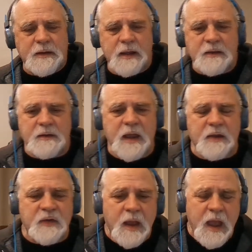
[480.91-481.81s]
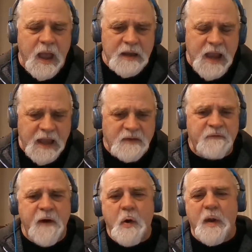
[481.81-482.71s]
take the test, and you had to
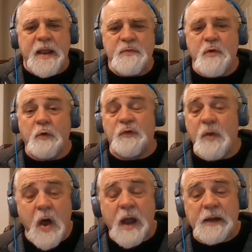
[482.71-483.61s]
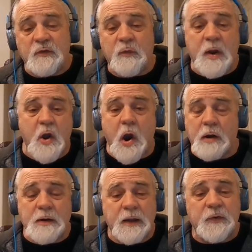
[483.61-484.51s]
follow in those lines
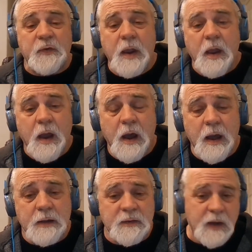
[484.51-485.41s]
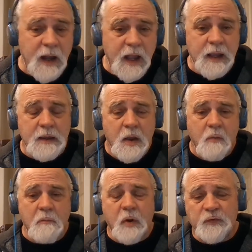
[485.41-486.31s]
regardless. Today,
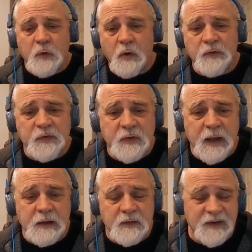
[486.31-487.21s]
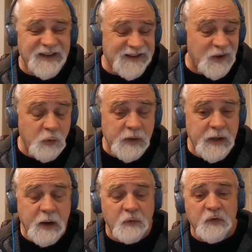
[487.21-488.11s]
most all states,
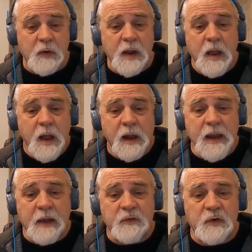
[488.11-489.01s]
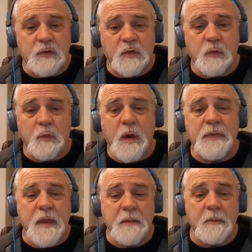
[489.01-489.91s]
including Arizona, allows you to
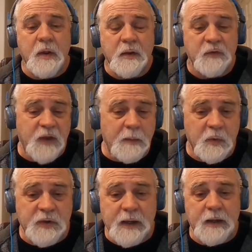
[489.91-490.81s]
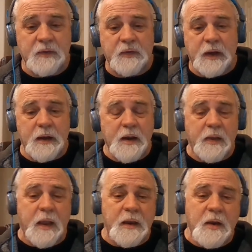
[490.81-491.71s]
run them simultaneously.
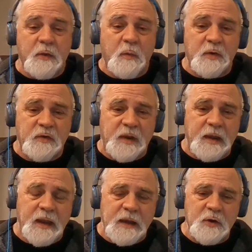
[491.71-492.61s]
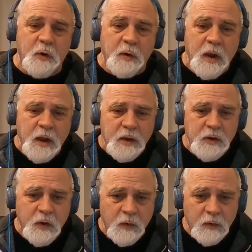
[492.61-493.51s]
In other words, you can gain
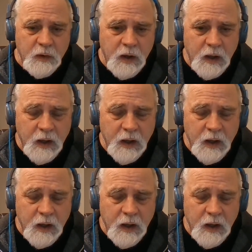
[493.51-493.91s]
your